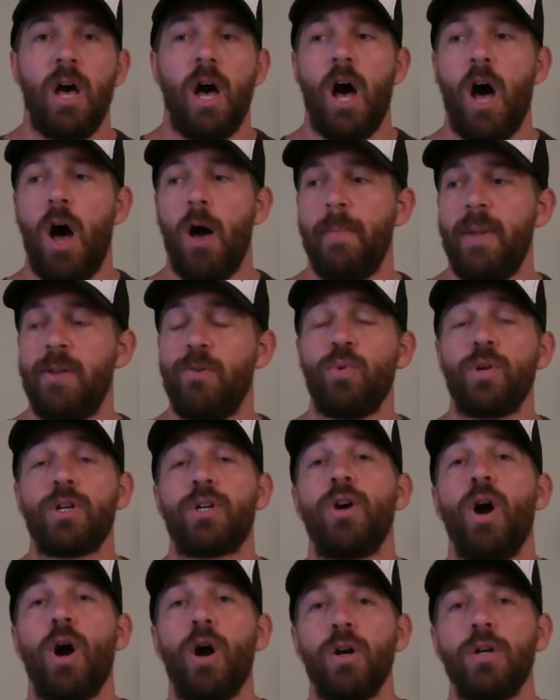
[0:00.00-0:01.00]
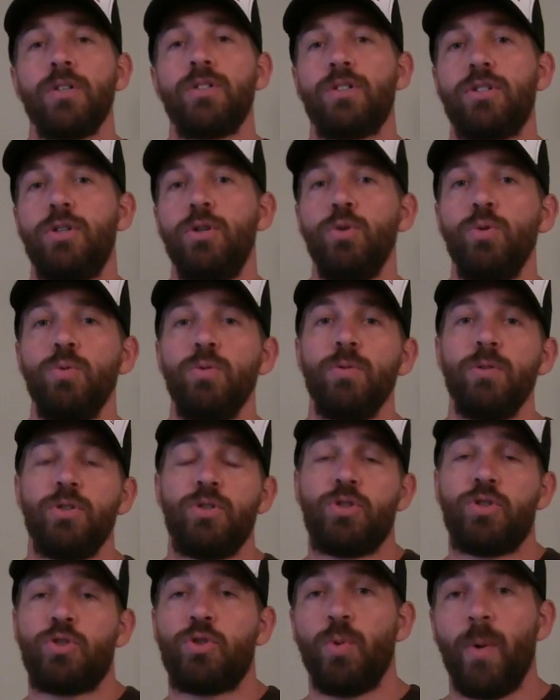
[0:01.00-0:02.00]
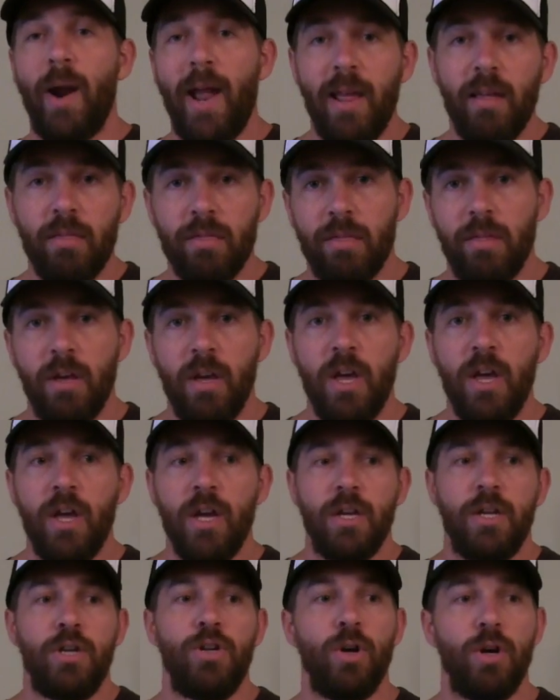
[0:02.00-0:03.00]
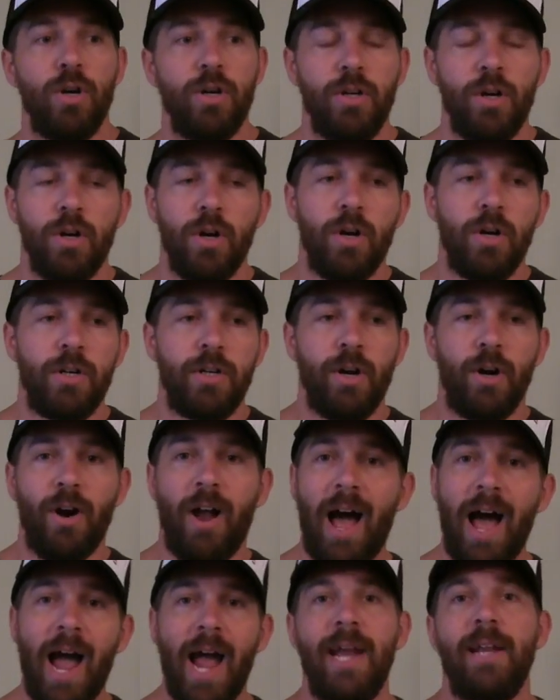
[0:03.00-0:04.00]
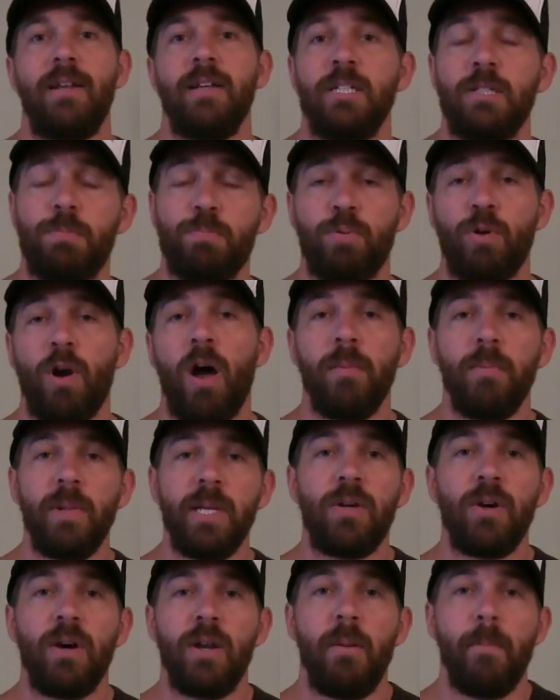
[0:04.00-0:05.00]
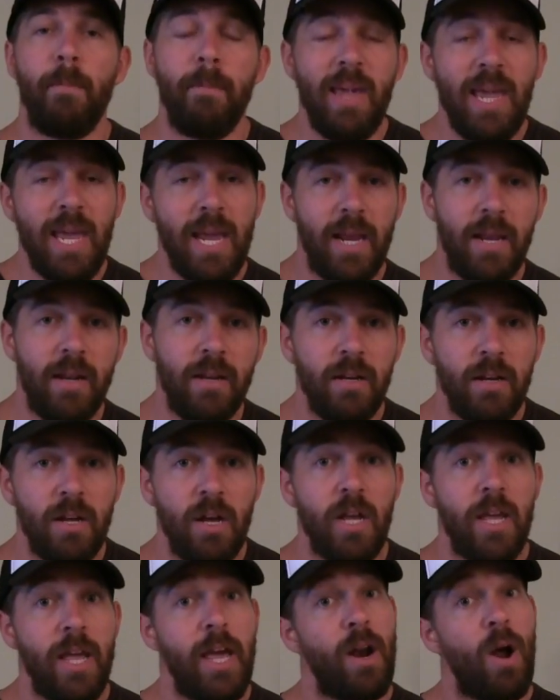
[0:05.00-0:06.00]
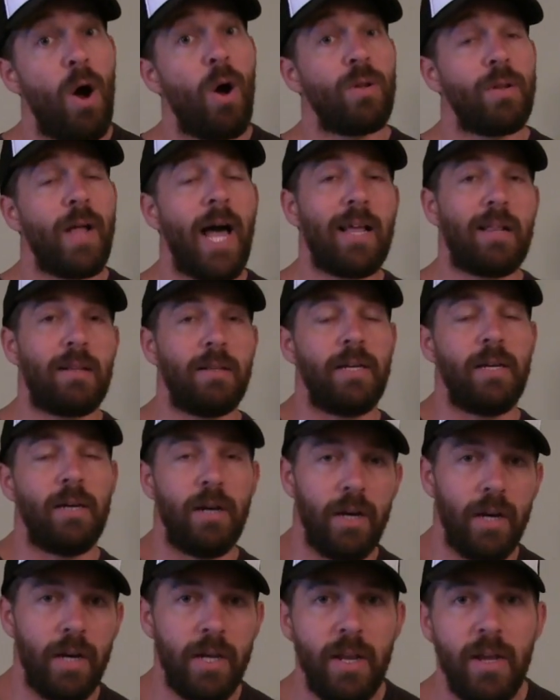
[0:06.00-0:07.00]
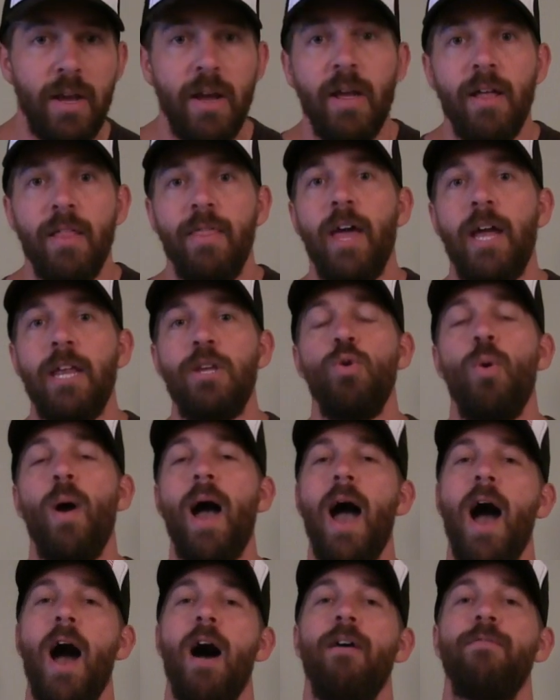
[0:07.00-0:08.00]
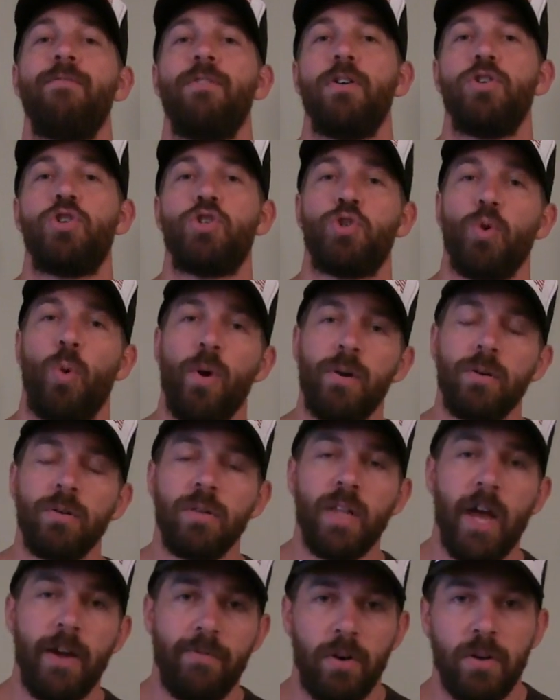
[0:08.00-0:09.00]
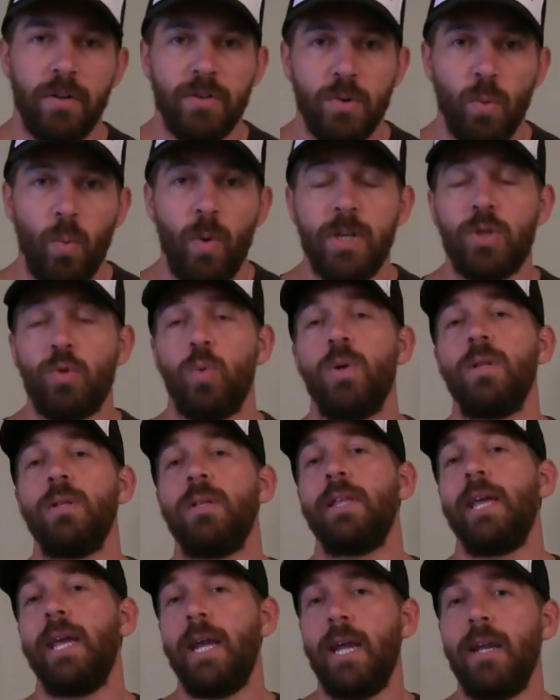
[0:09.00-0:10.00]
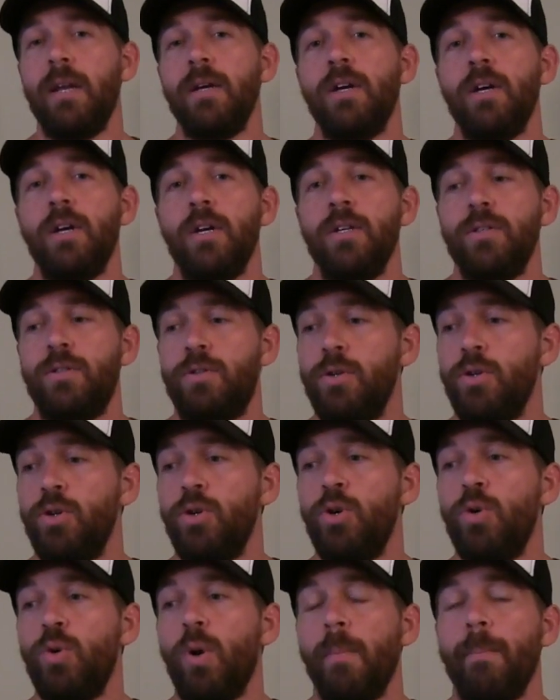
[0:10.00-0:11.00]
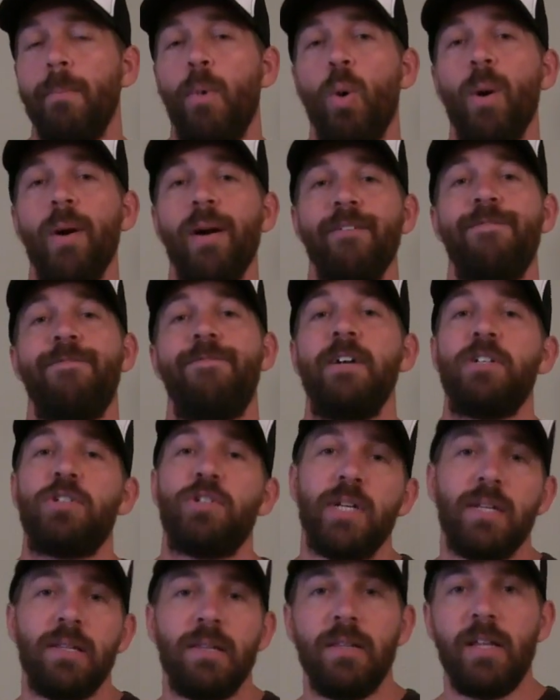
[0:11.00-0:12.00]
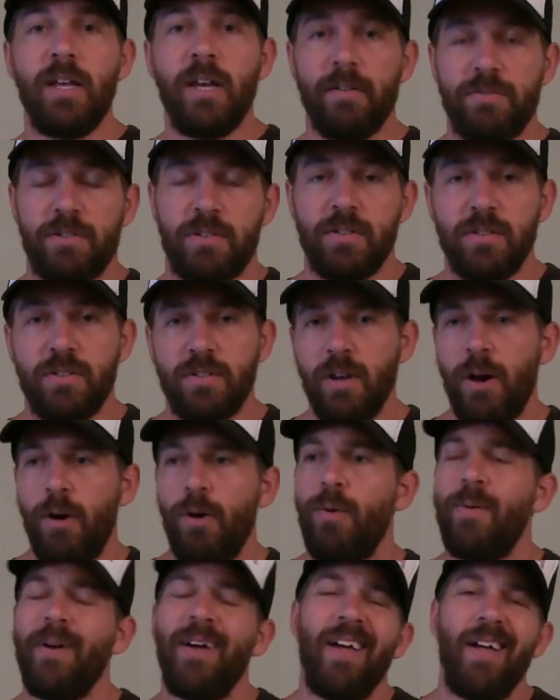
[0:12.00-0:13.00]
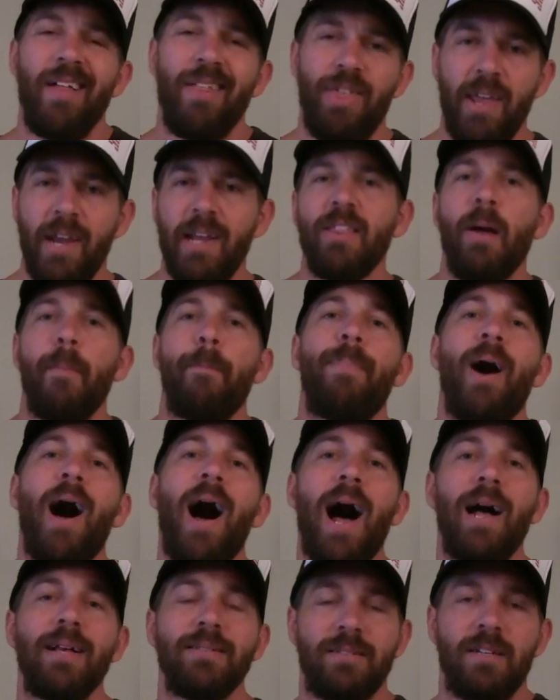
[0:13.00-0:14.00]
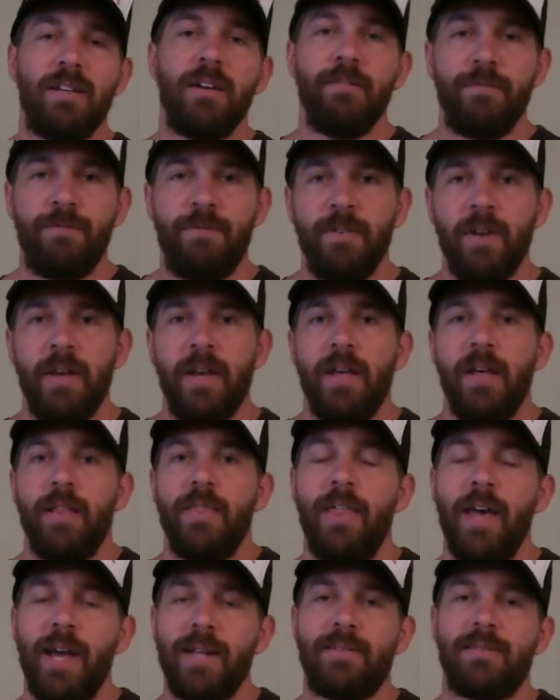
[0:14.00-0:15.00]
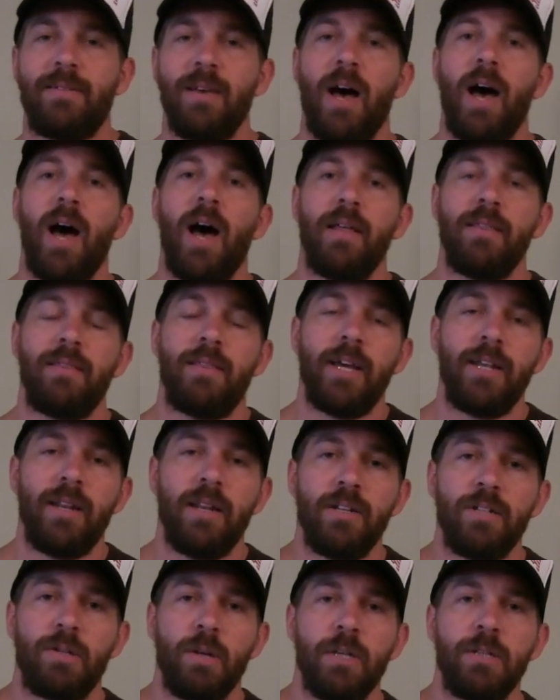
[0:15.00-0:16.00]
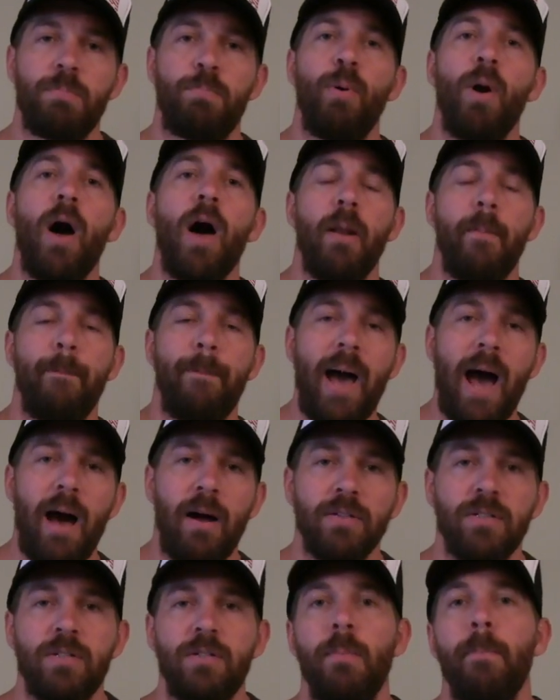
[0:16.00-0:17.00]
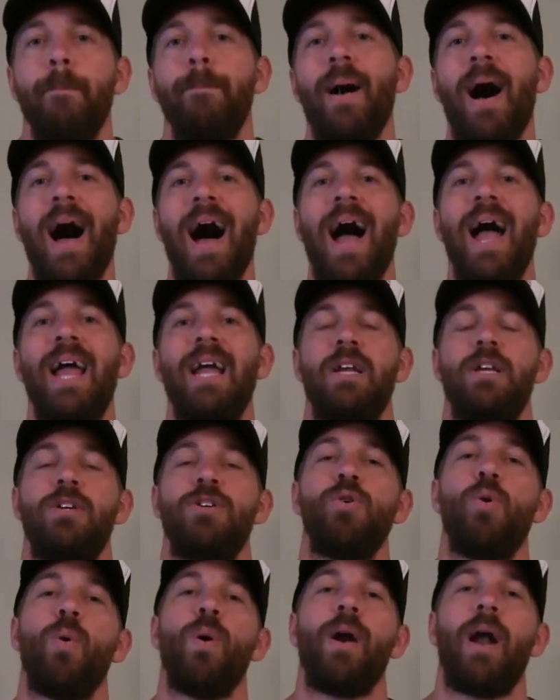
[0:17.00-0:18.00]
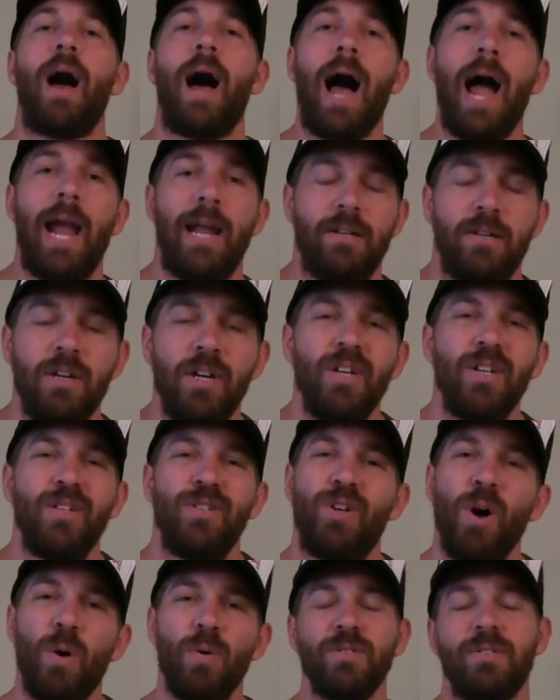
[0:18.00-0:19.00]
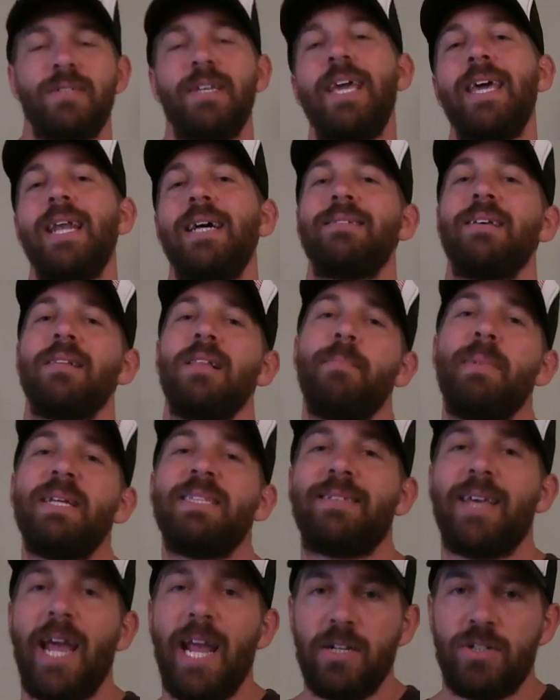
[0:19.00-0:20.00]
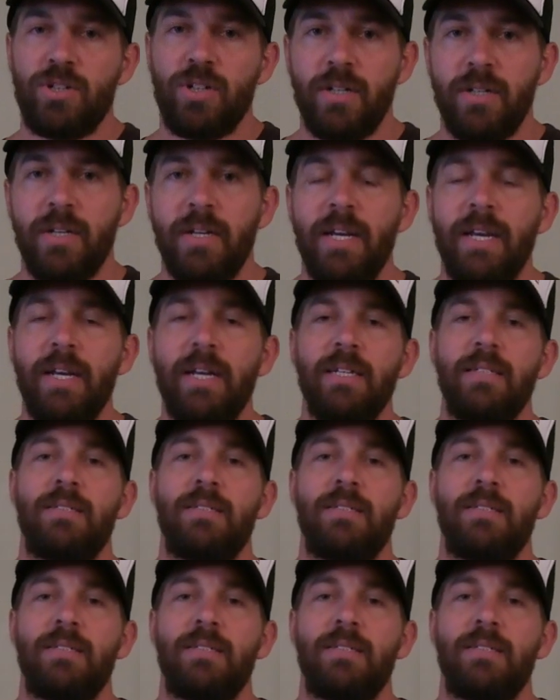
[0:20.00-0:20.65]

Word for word: Um, in regards to strength, your, your, your height is probably gonna mean, in all likelihood, that you have shorter levers, which will lead to more efficient lifts. So think of the positive that, uh, that is, is brought about by your height. Don't see it as a limitation.